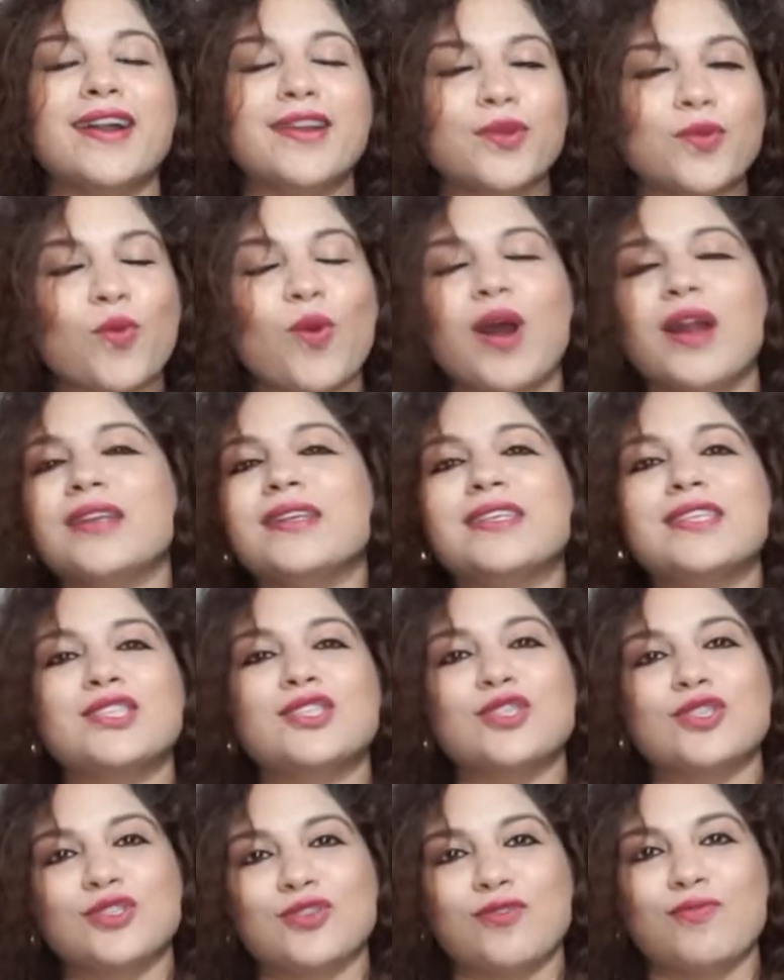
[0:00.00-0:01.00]

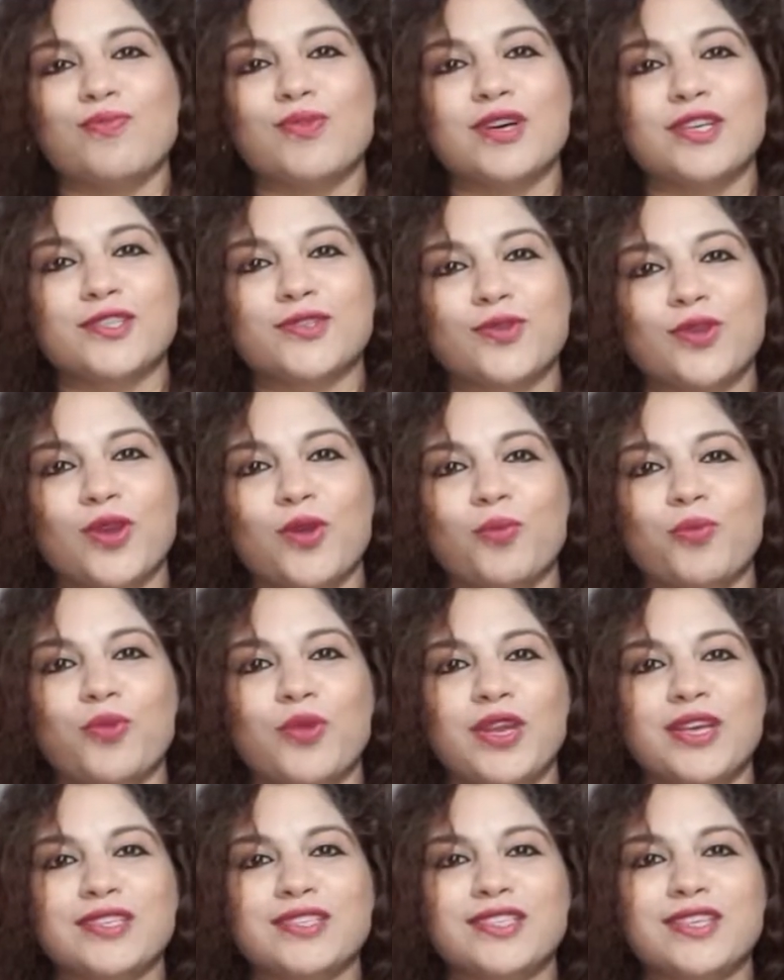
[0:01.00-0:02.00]
advantages of pursuing a
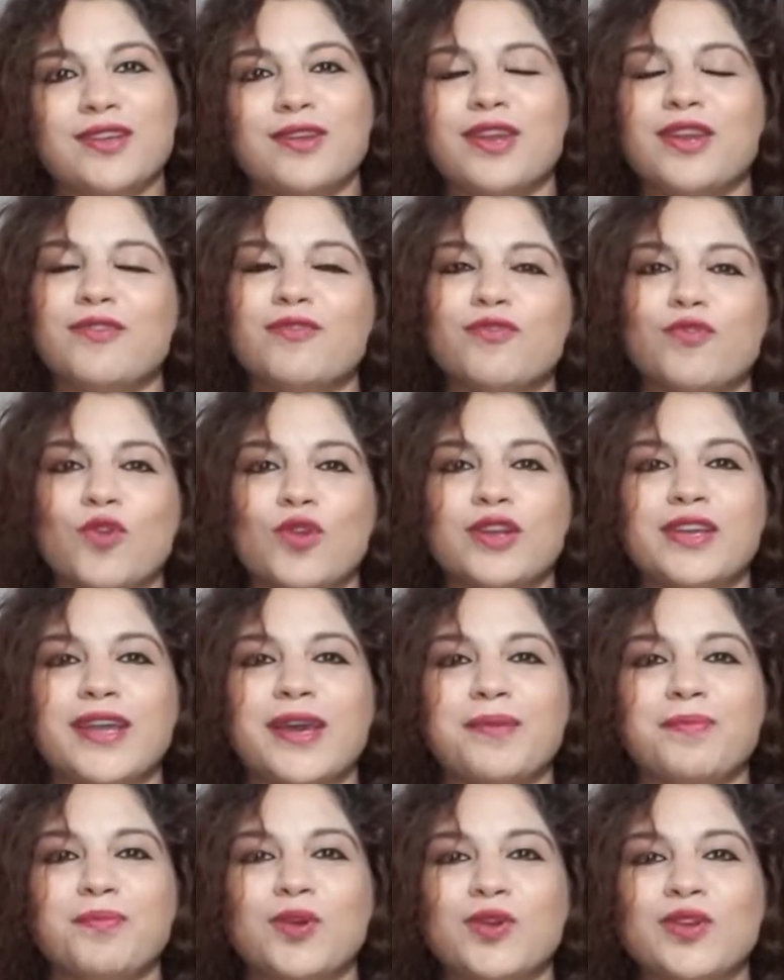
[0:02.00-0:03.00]
PhD in
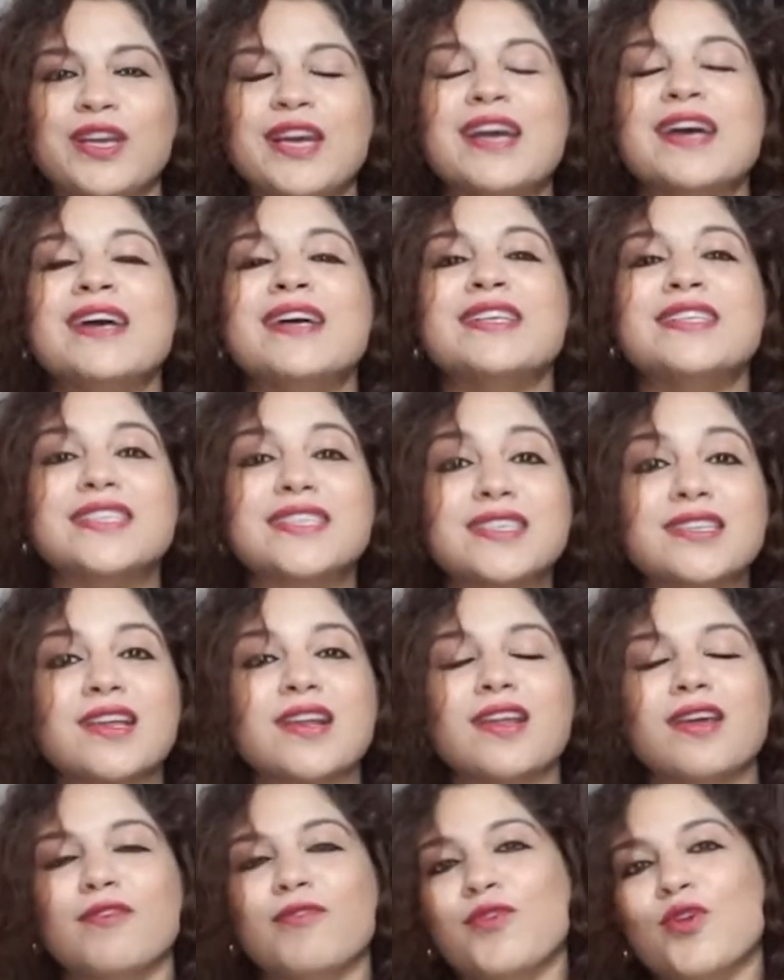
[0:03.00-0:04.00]
full-time mode.
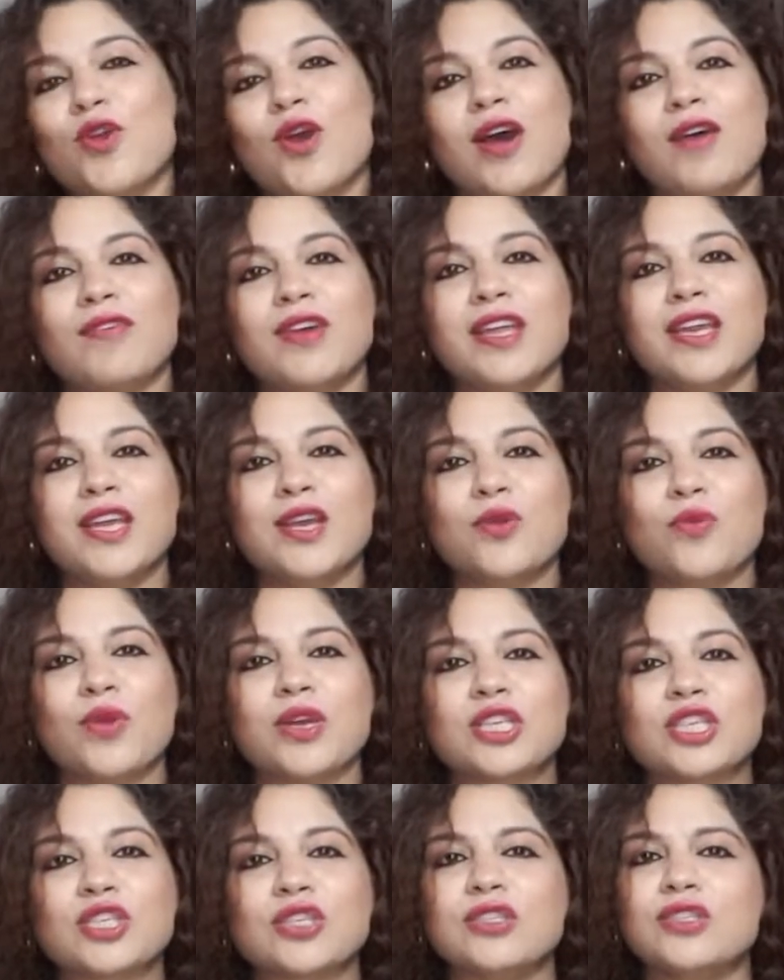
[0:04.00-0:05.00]
Still, if you have any
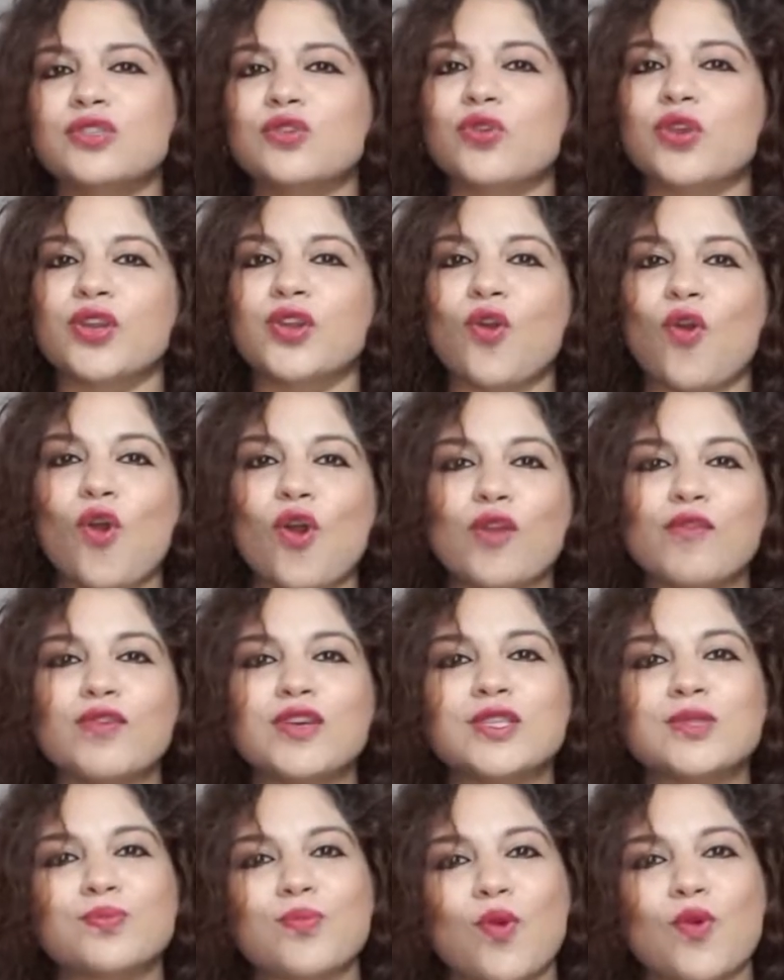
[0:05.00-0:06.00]
questions, you can
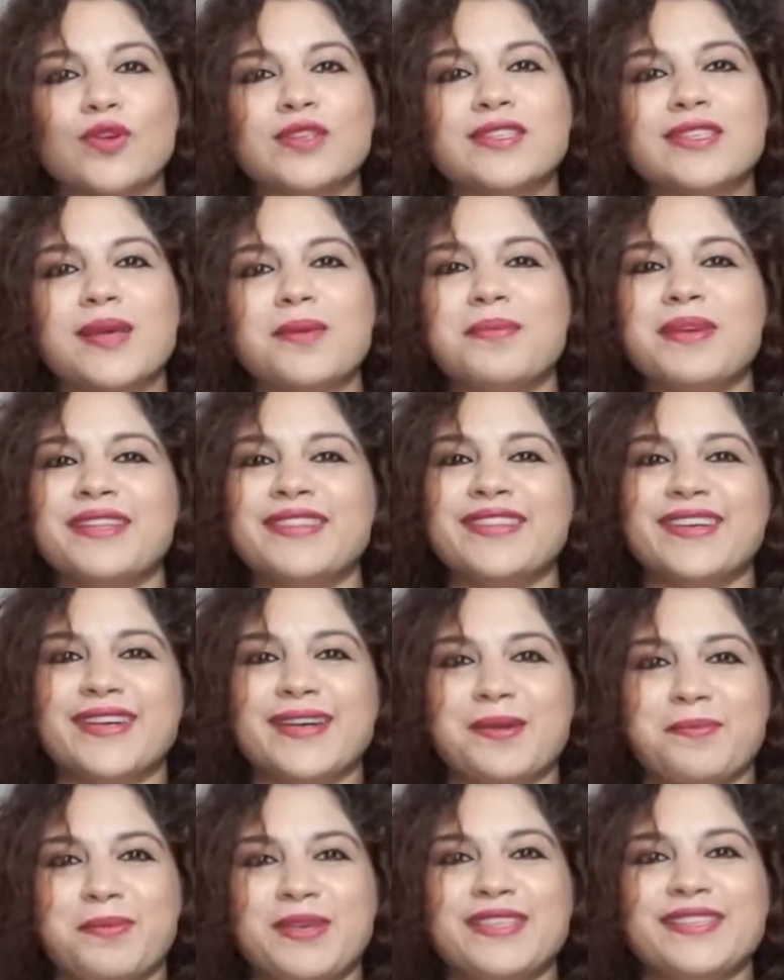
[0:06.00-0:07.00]
always post them in the
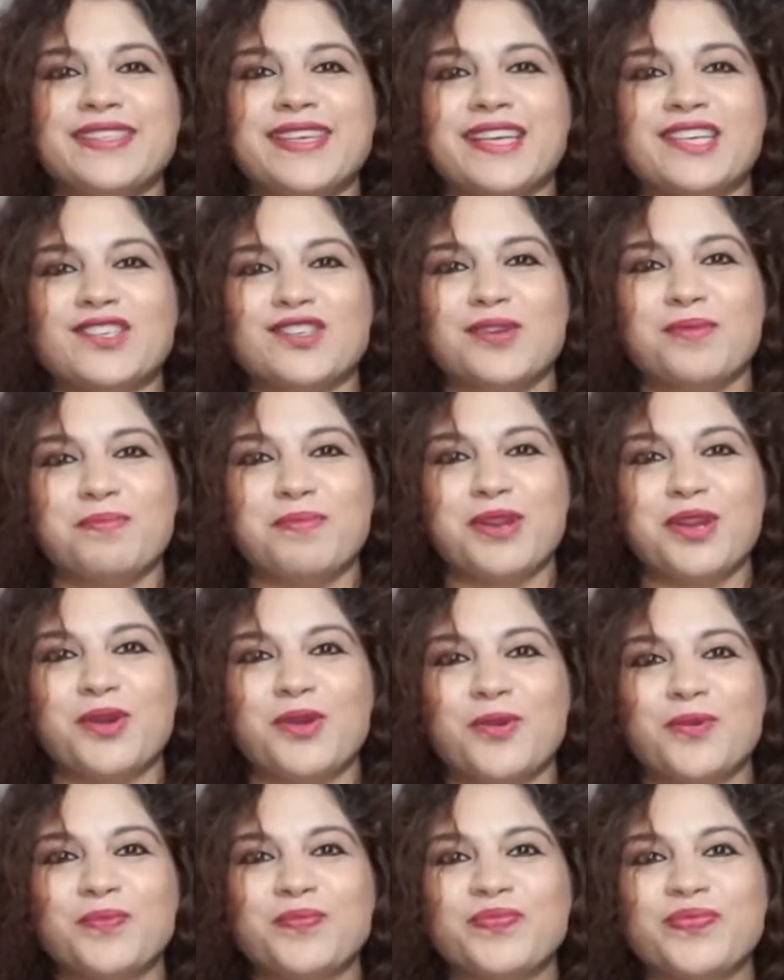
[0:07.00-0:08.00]
comment section below.